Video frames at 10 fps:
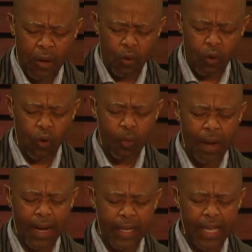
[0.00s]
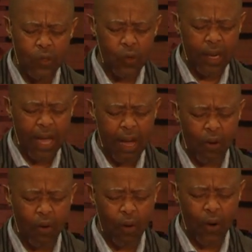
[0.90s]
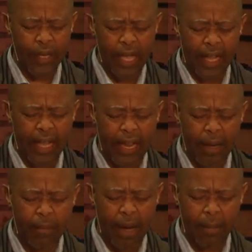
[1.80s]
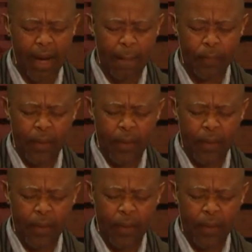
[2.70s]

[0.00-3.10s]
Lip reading: Khuluma ngezwi lakho ngendlela baba